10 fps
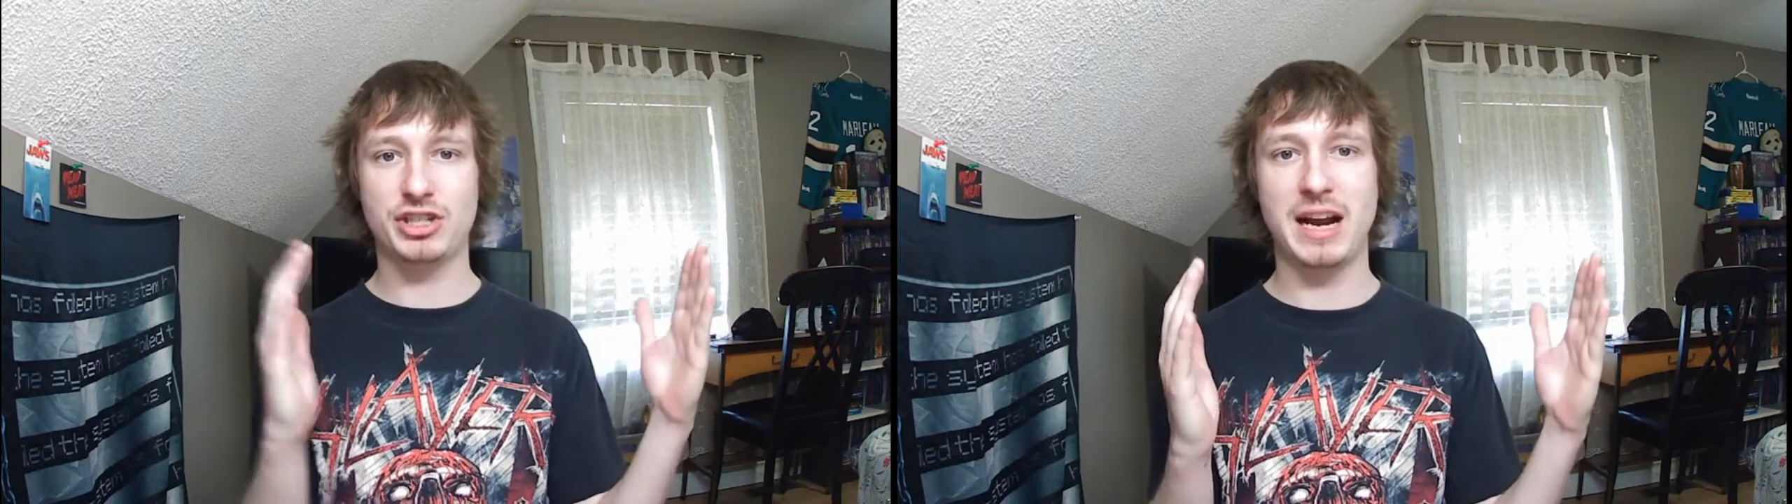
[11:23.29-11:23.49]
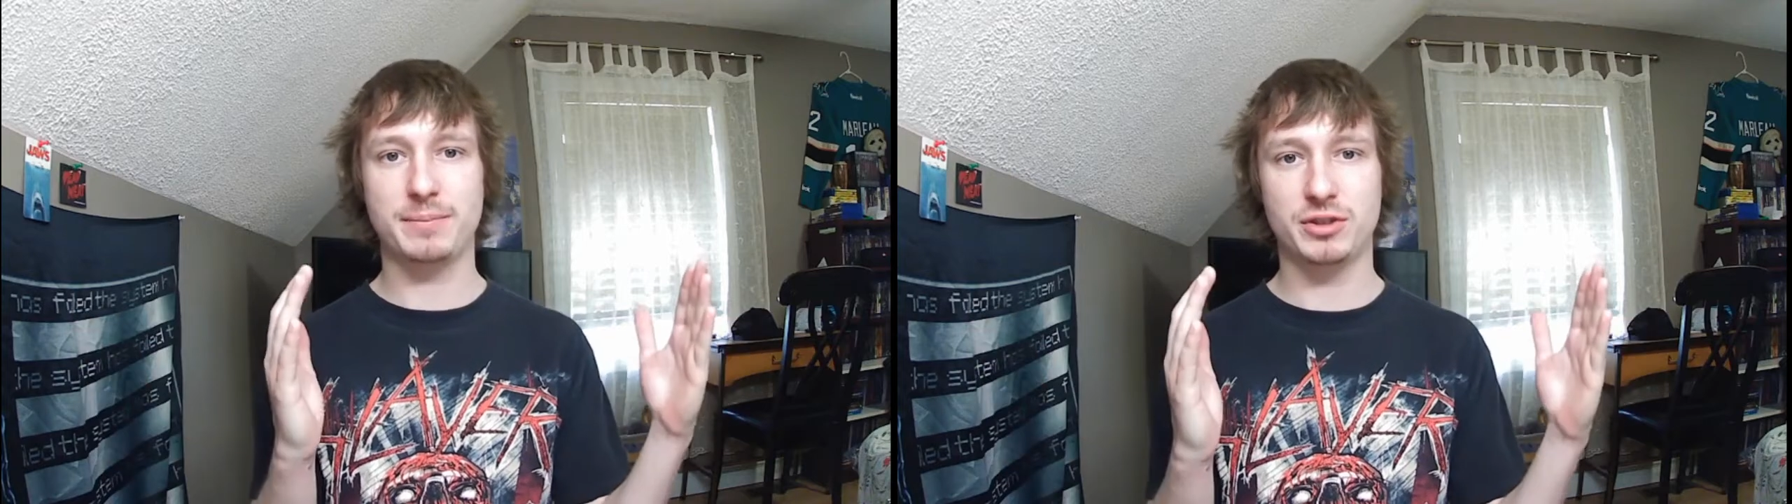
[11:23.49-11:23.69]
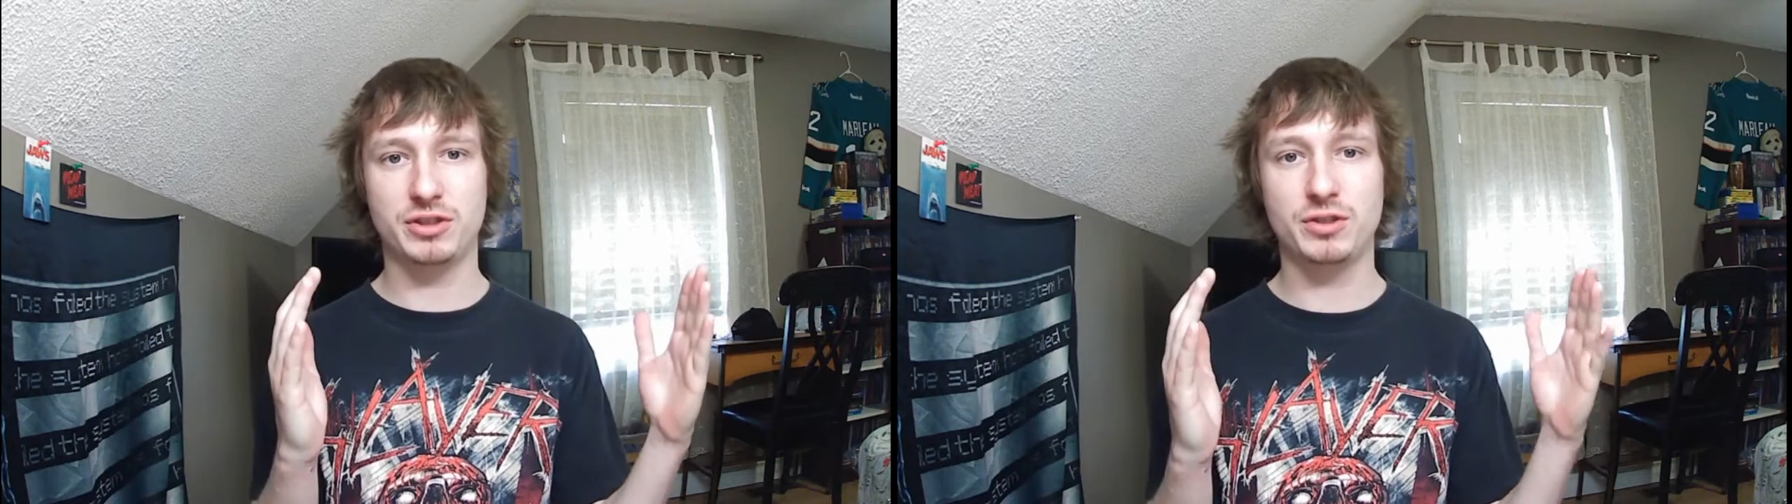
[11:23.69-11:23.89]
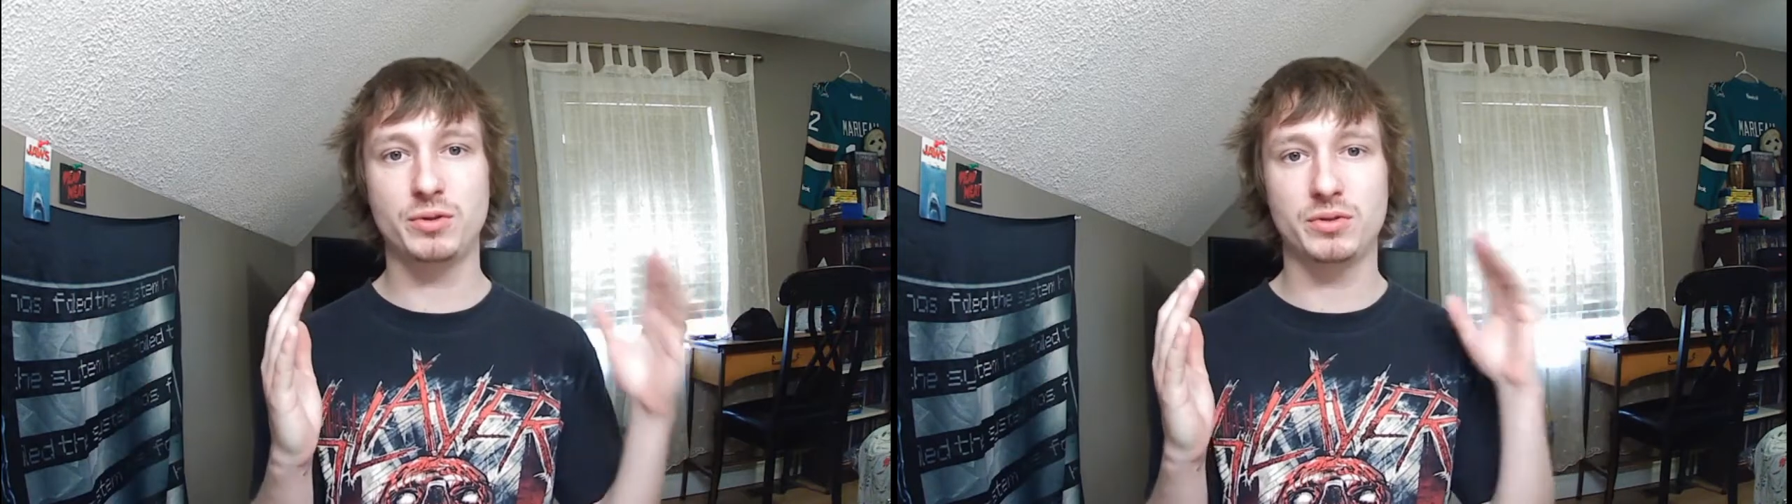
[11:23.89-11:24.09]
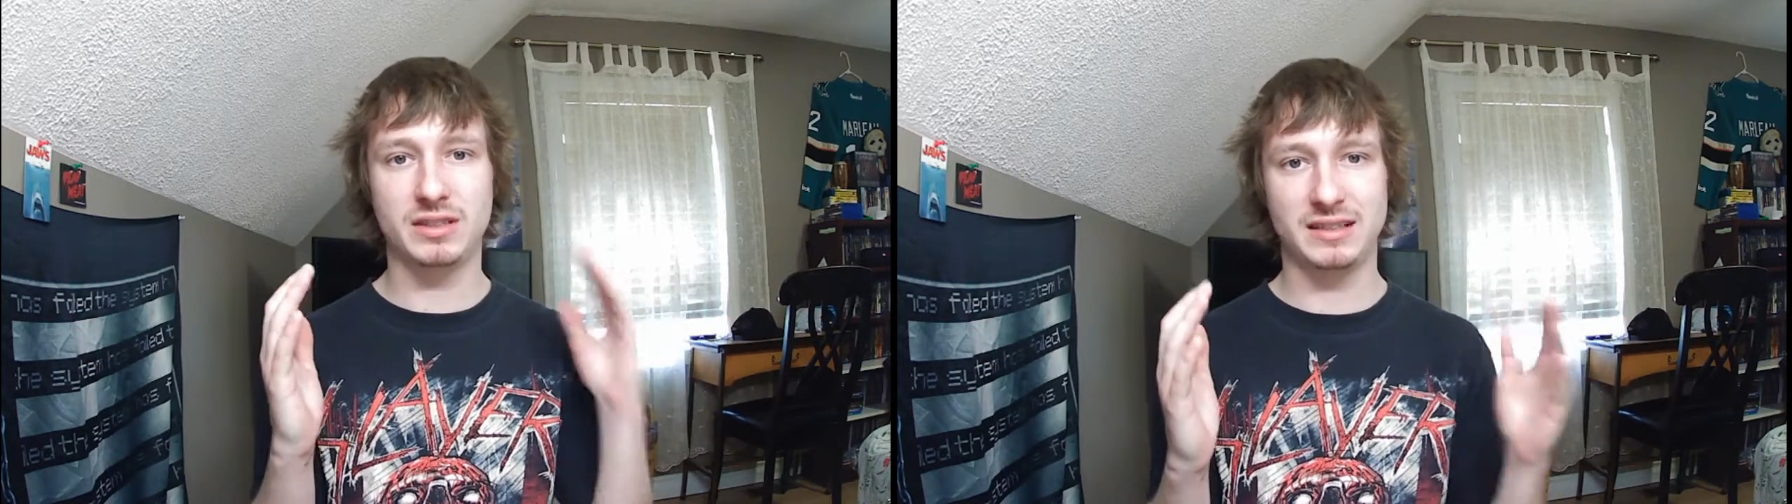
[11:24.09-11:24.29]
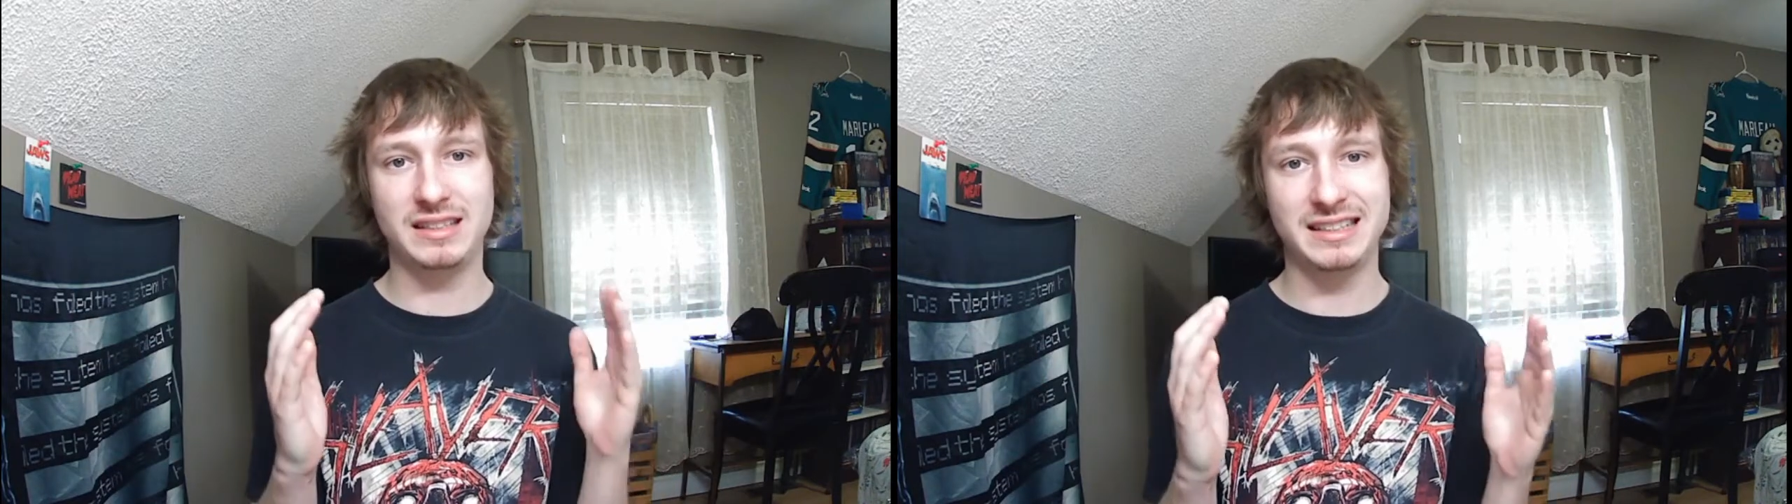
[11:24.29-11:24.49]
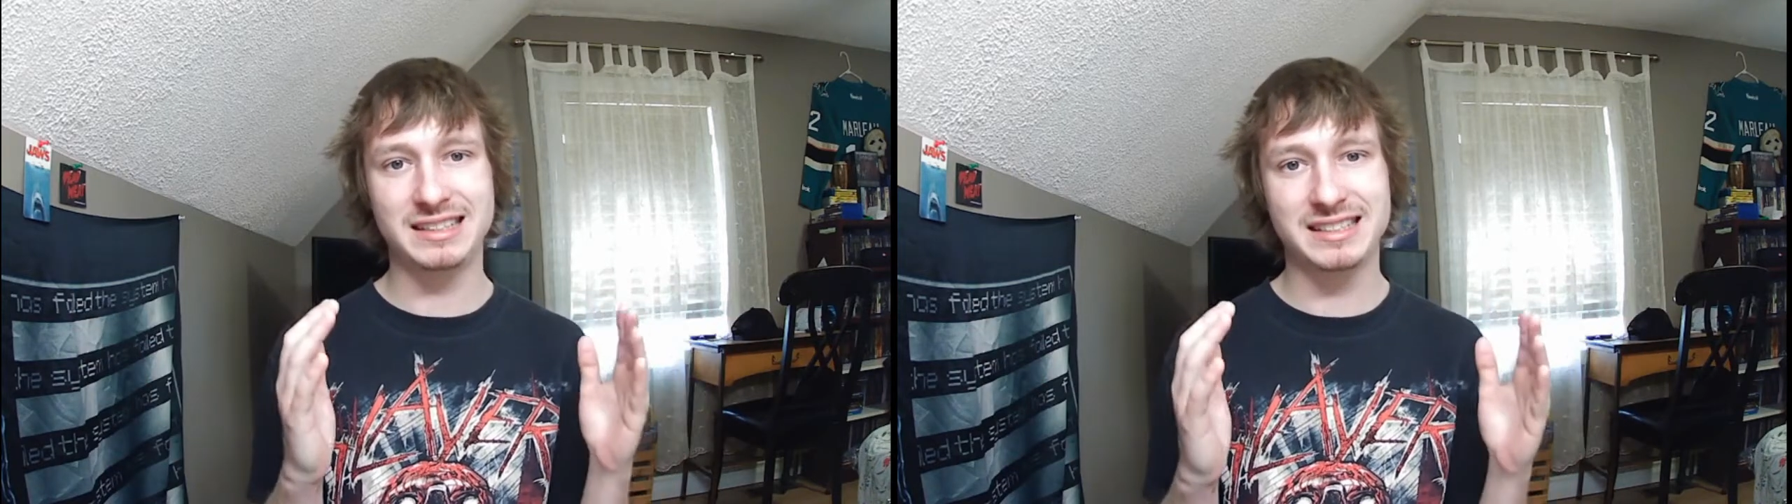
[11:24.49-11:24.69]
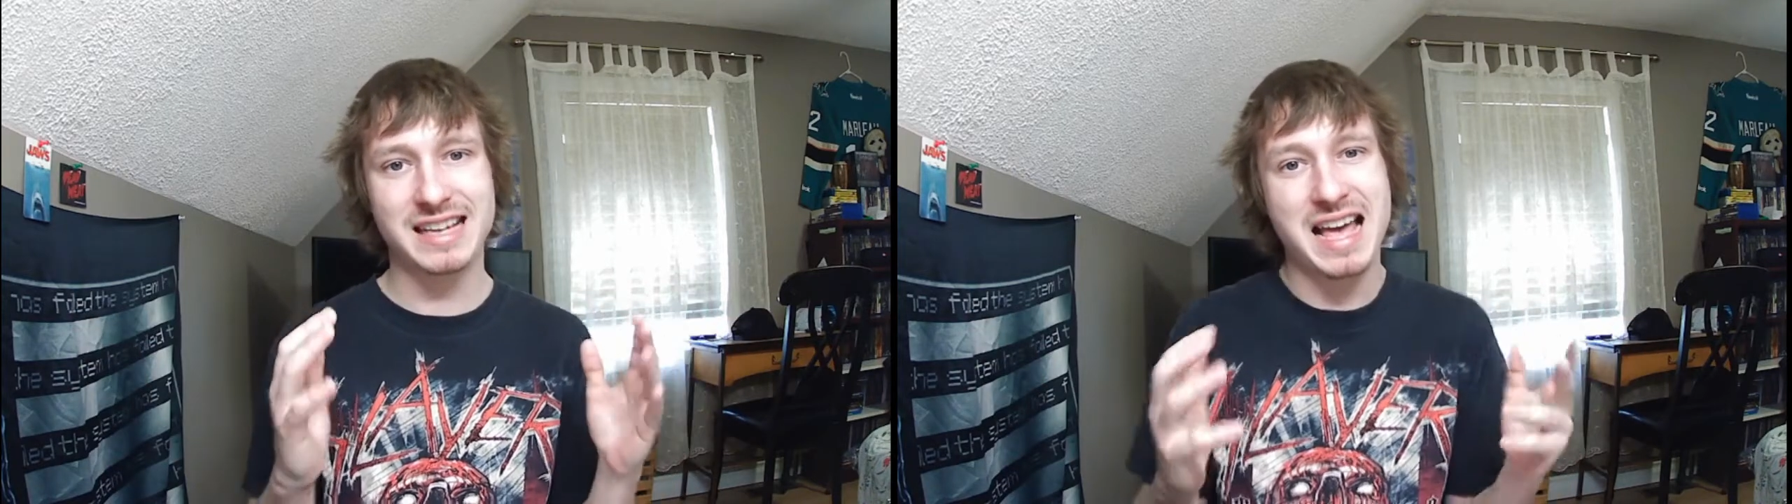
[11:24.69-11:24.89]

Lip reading: Chapter 2 to this,